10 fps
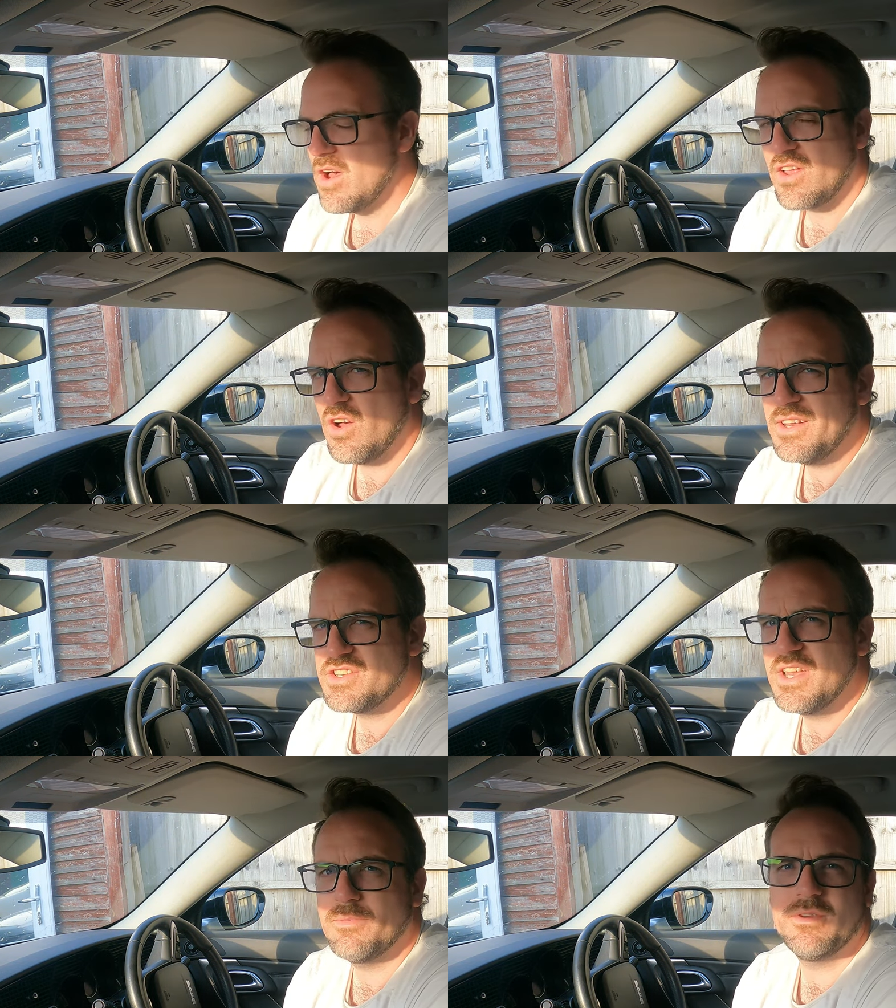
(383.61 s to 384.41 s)
I can't
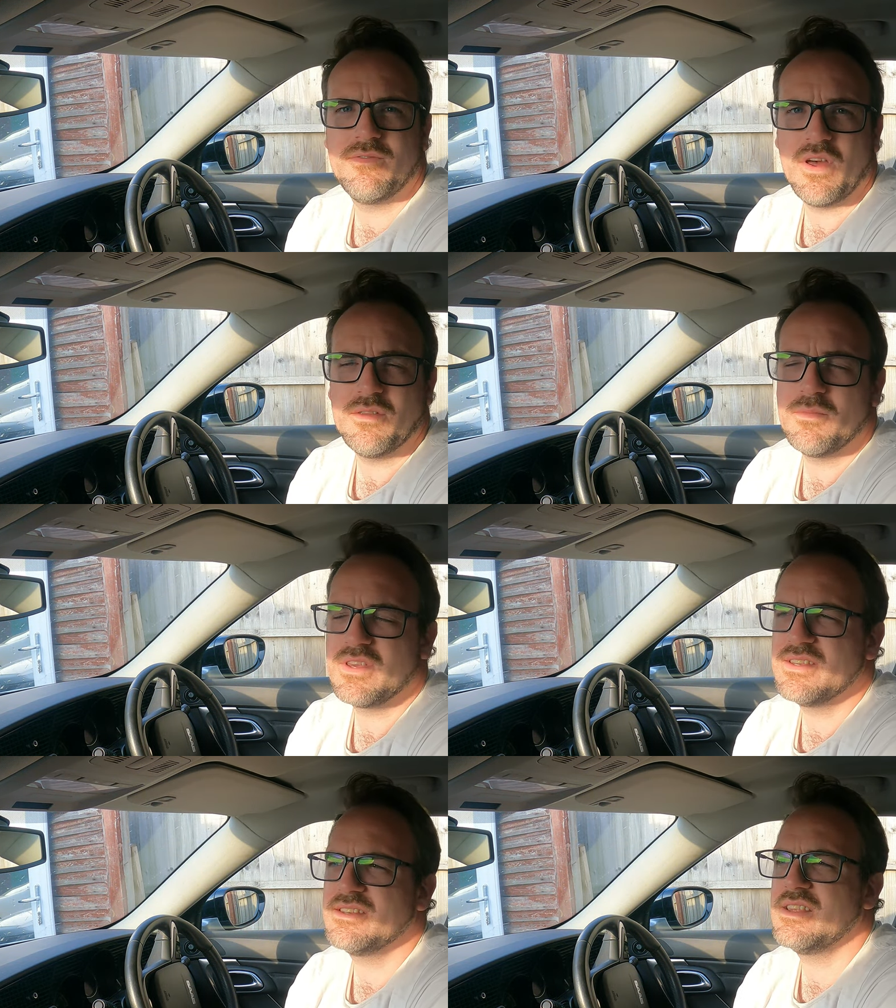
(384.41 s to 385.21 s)
actually help you find them
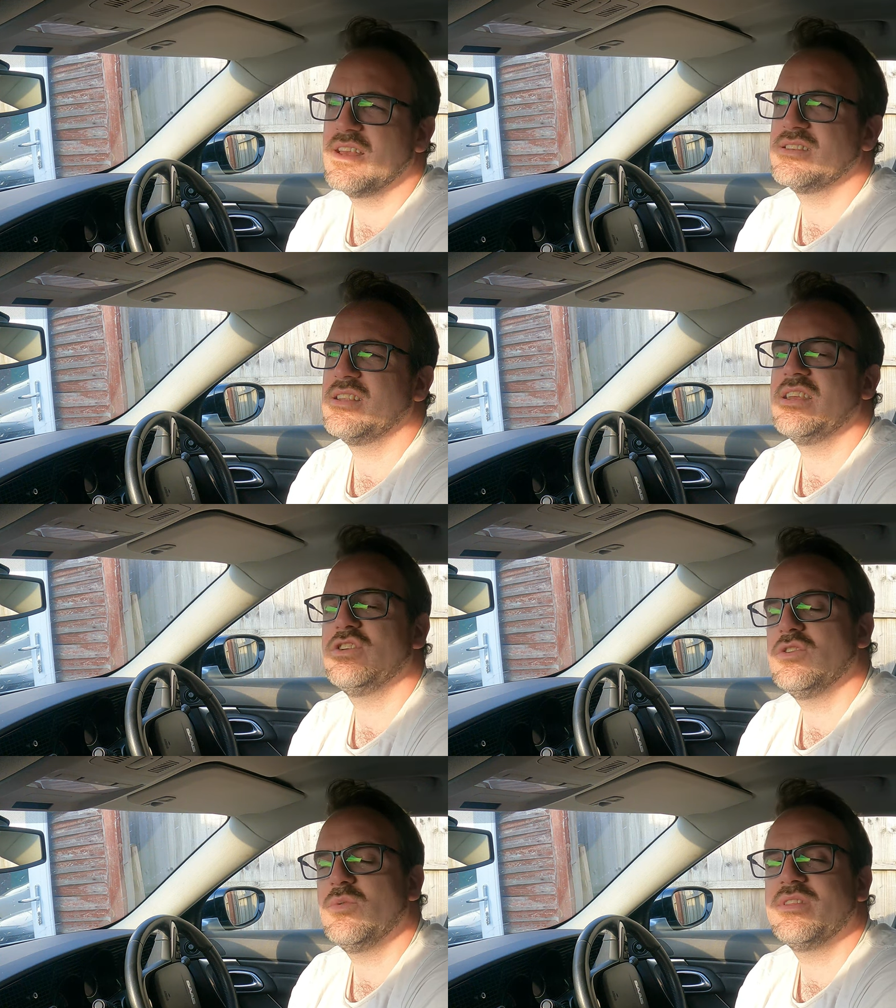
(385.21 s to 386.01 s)
because there's an
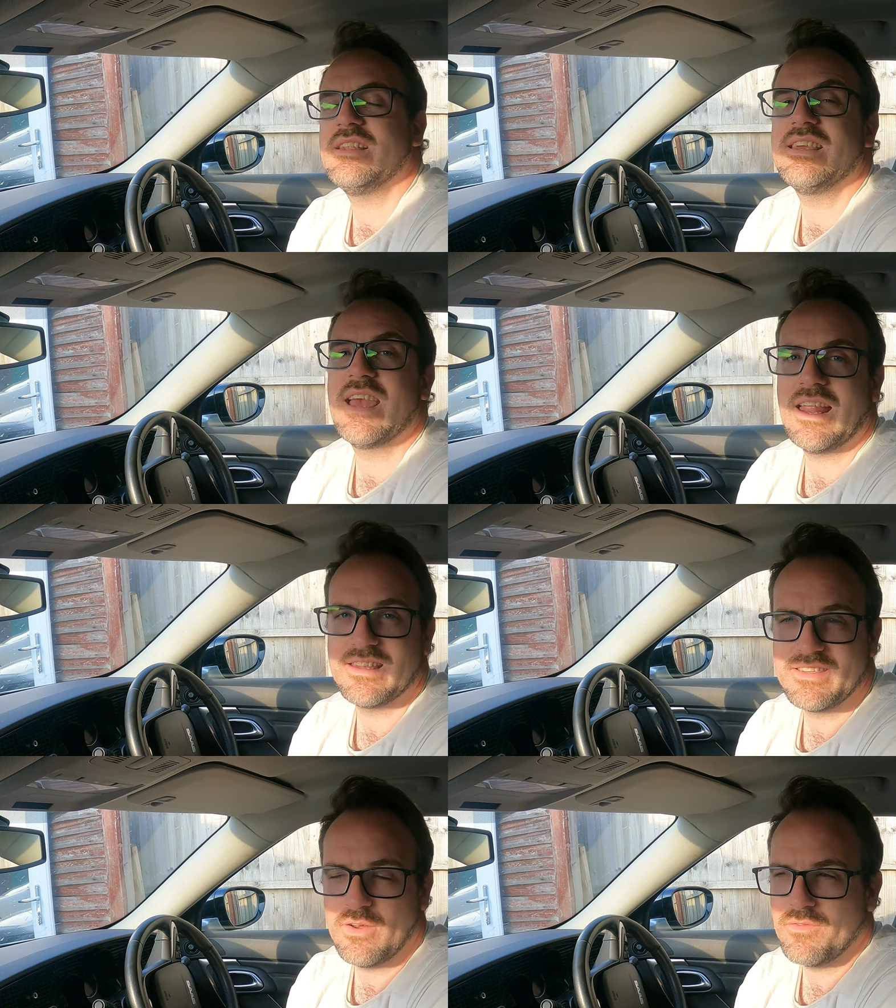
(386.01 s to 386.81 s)
issue with the
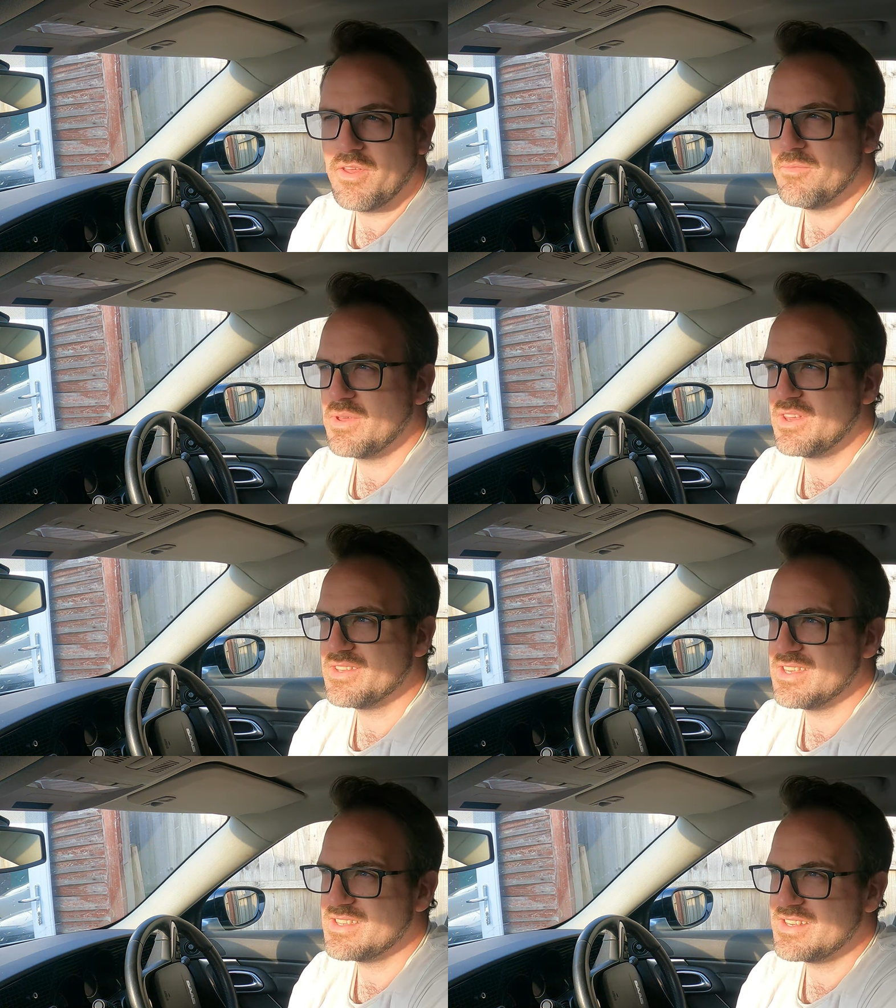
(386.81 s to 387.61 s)
legality of them,
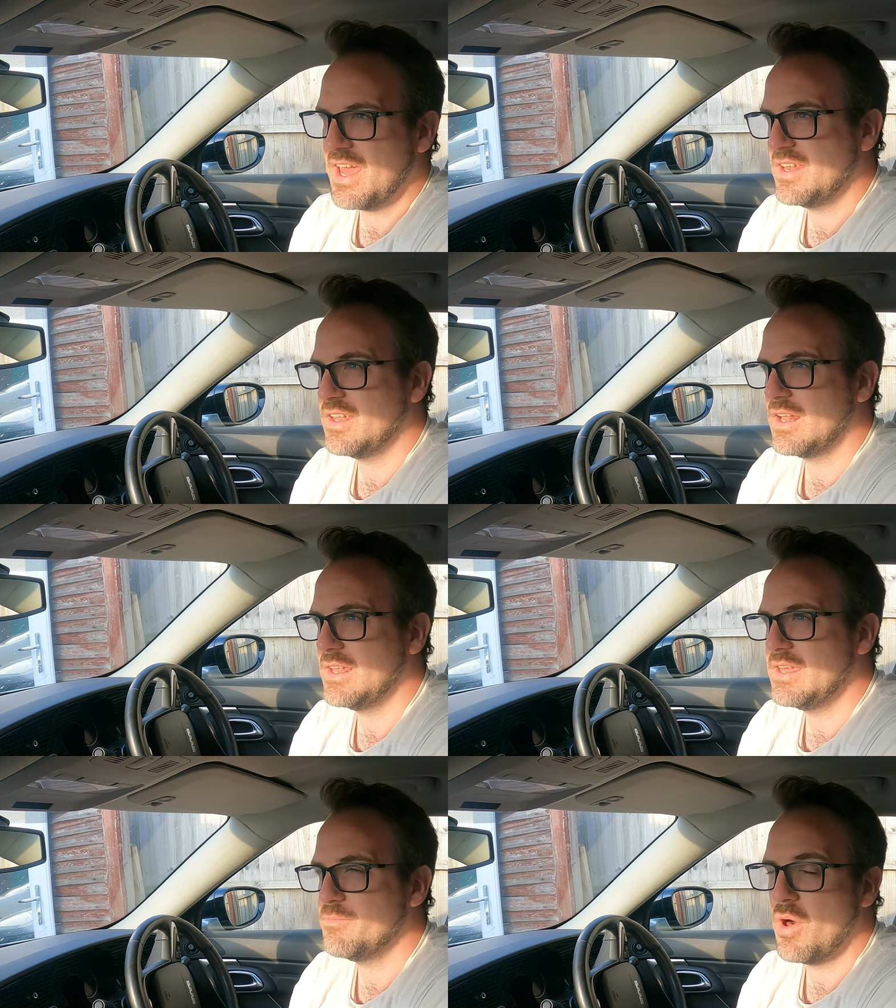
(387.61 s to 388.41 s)
because it's
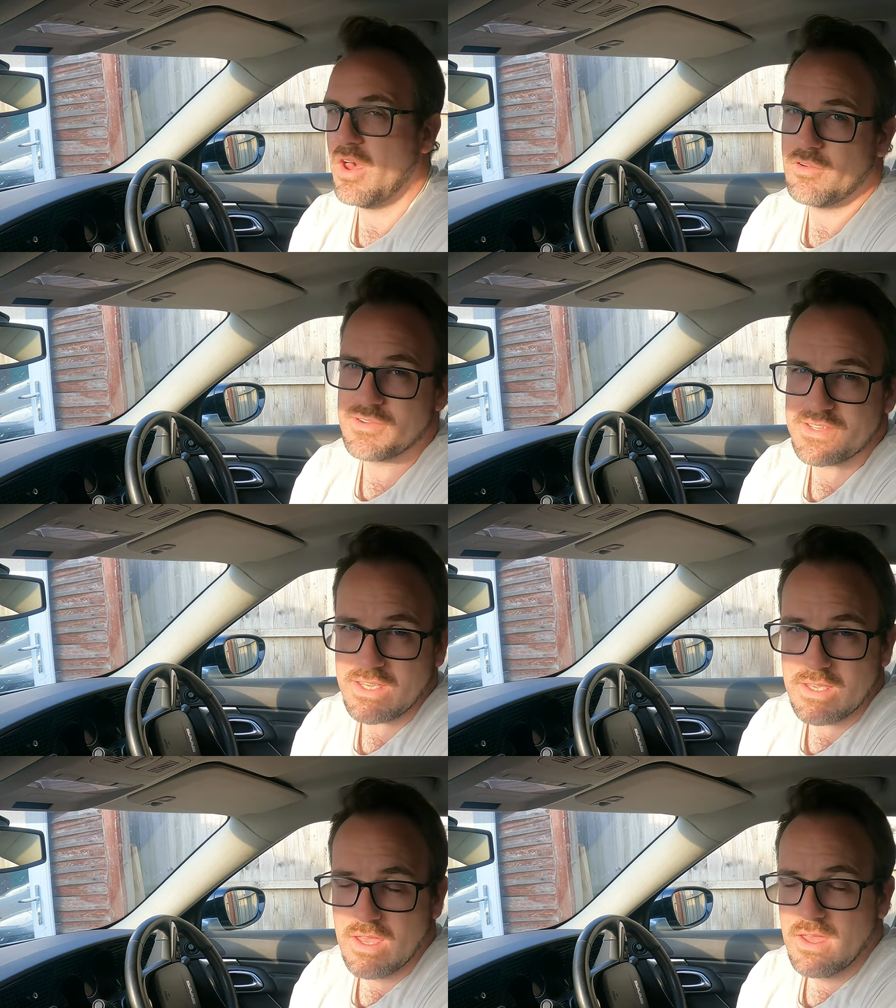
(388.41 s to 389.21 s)
technically
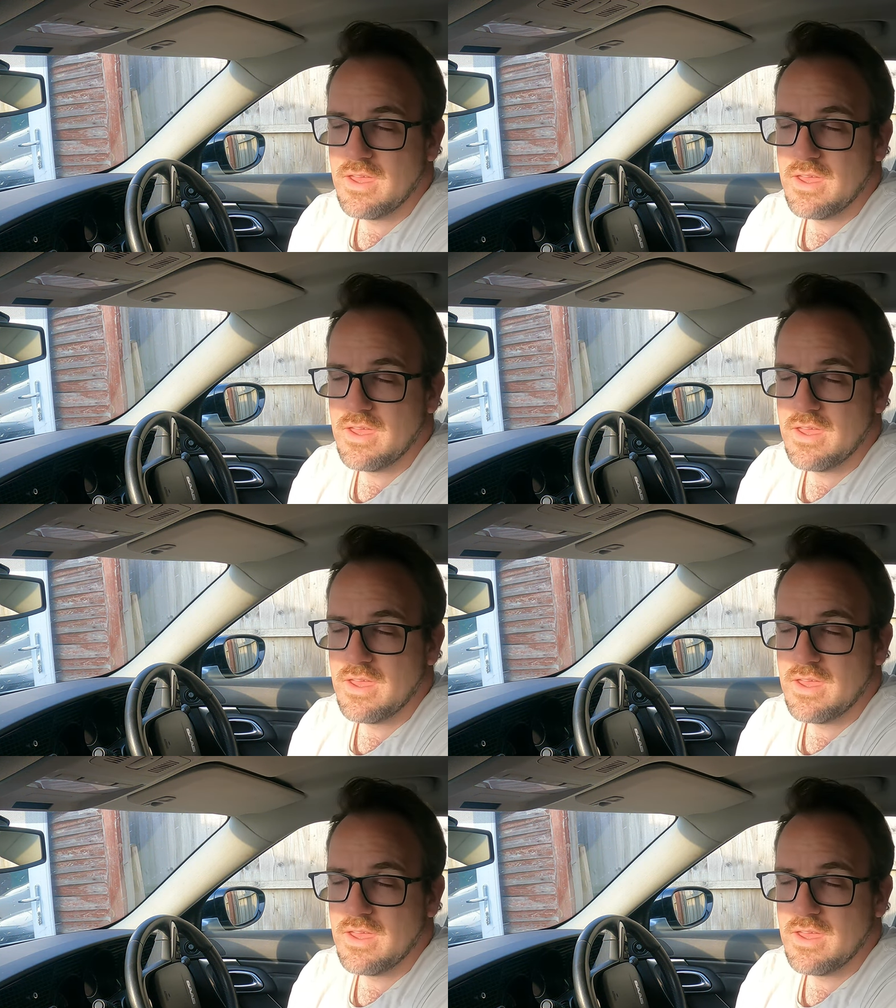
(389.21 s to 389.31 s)
piracy